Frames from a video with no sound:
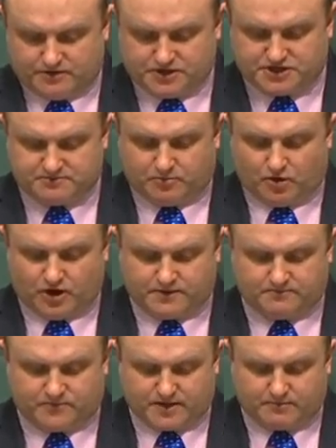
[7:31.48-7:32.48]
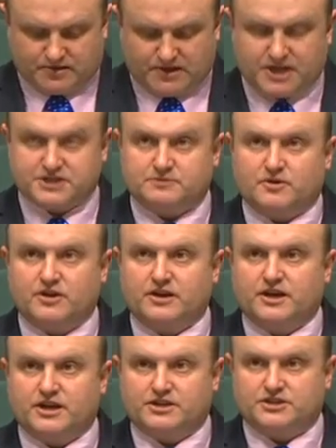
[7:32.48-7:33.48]
despite plasma
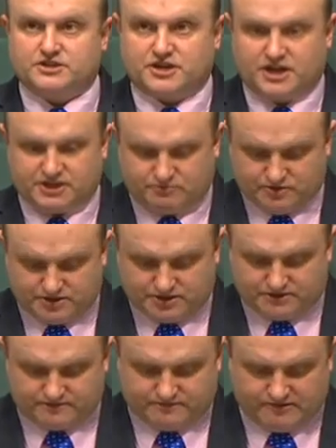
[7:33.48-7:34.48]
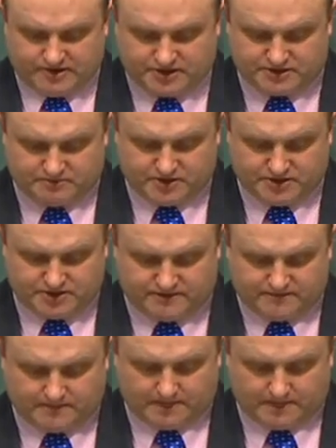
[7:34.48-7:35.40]
exchange, which is very expensive.